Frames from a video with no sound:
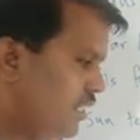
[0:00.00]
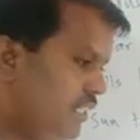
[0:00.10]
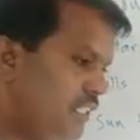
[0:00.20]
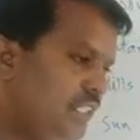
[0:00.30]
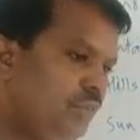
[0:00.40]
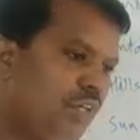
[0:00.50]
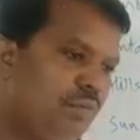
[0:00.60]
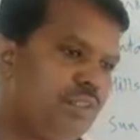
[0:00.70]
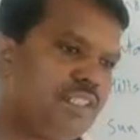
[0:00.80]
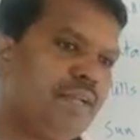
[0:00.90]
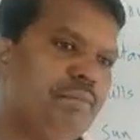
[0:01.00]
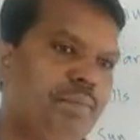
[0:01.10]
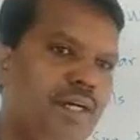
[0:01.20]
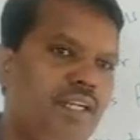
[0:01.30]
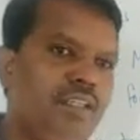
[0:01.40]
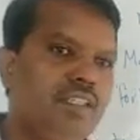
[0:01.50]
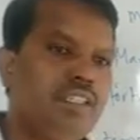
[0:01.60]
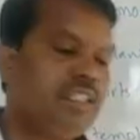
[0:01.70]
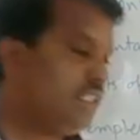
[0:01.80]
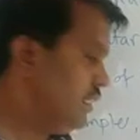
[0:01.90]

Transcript: this is the one of the temple.